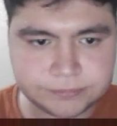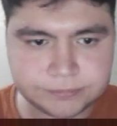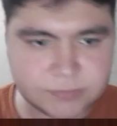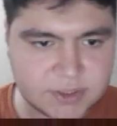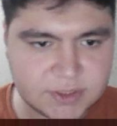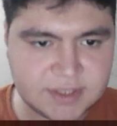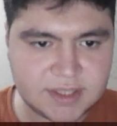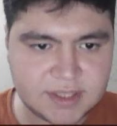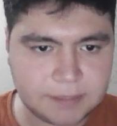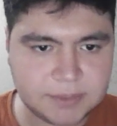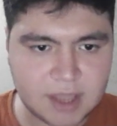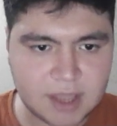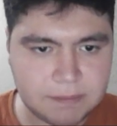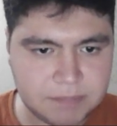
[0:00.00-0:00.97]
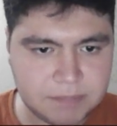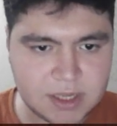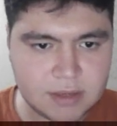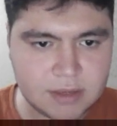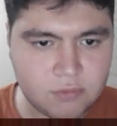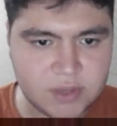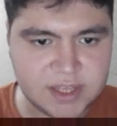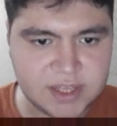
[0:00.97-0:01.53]
step
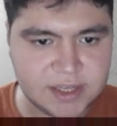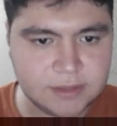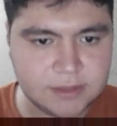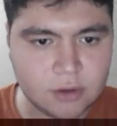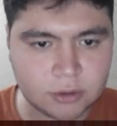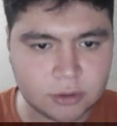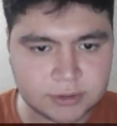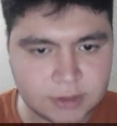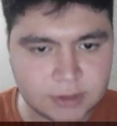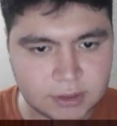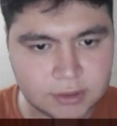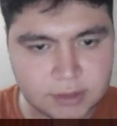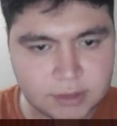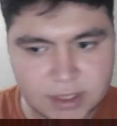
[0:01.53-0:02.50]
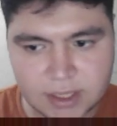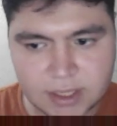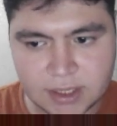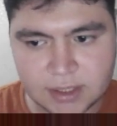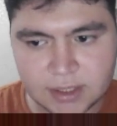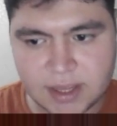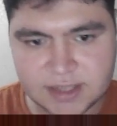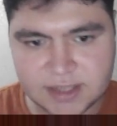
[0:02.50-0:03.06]
10B we ignored the
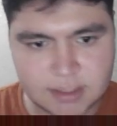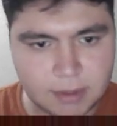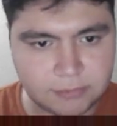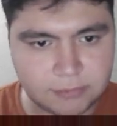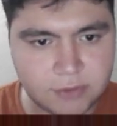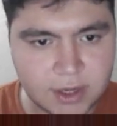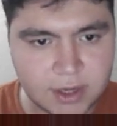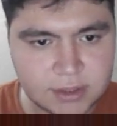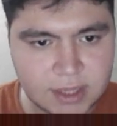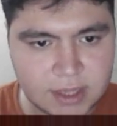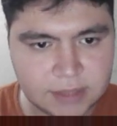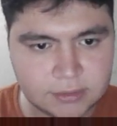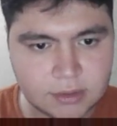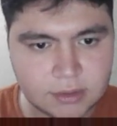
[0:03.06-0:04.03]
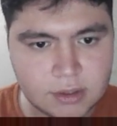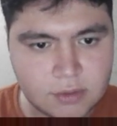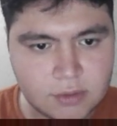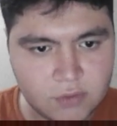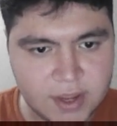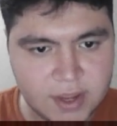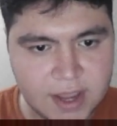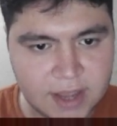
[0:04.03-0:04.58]
XML file, and
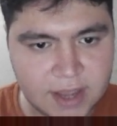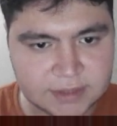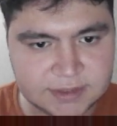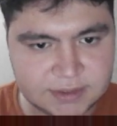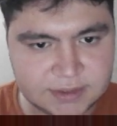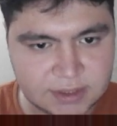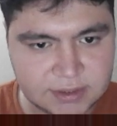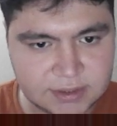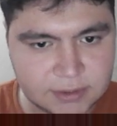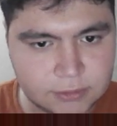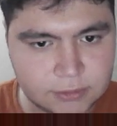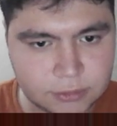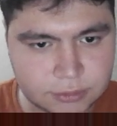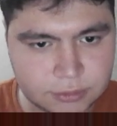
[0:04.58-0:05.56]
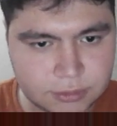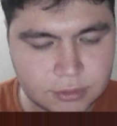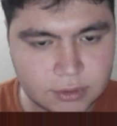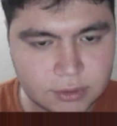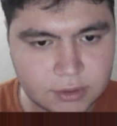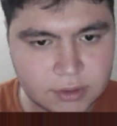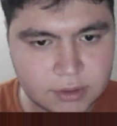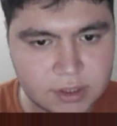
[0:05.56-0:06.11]
we add static routes.
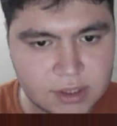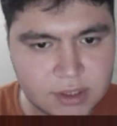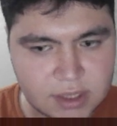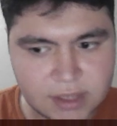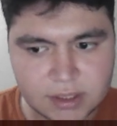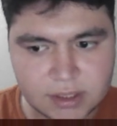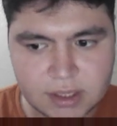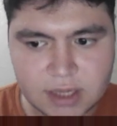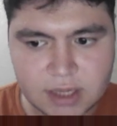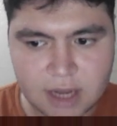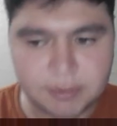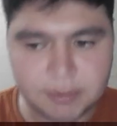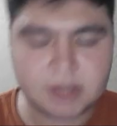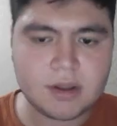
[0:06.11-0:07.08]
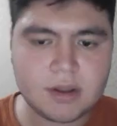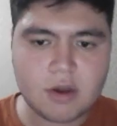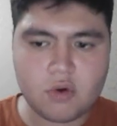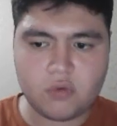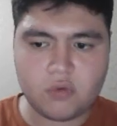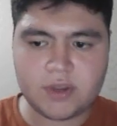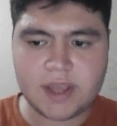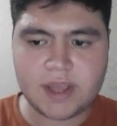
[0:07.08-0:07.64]
I mean,
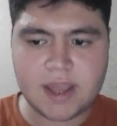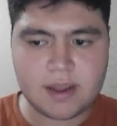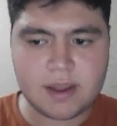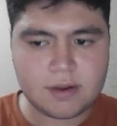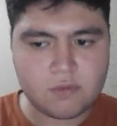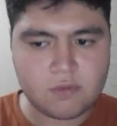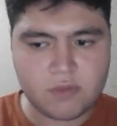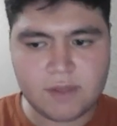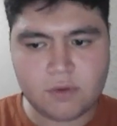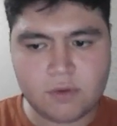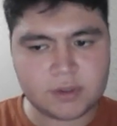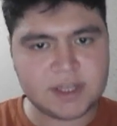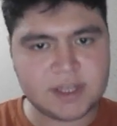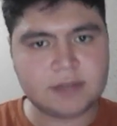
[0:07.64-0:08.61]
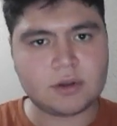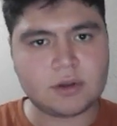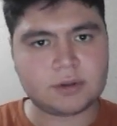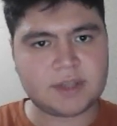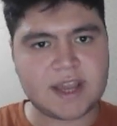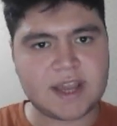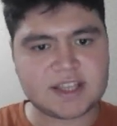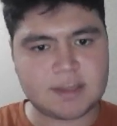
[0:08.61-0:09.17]
we won't ignore
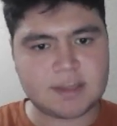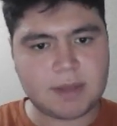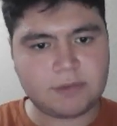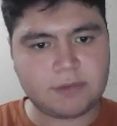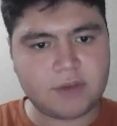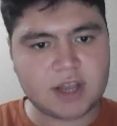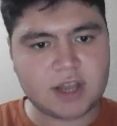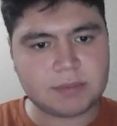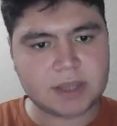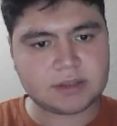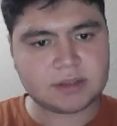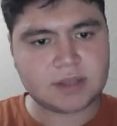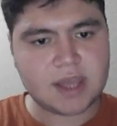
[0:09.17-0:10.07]
the XML file, but